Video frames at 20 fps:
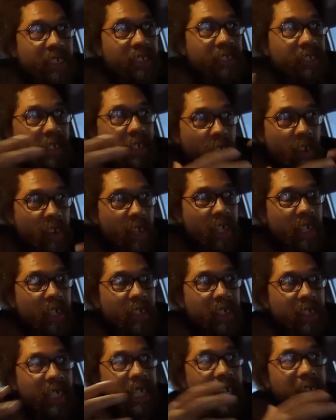
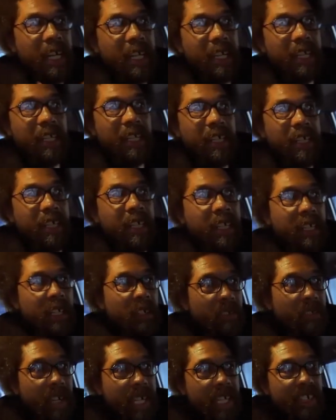historical
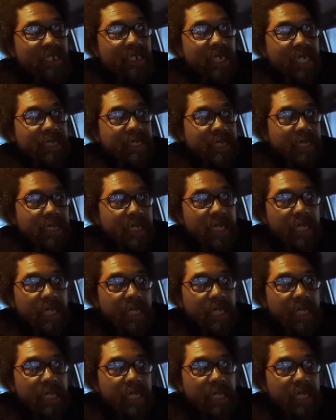colorations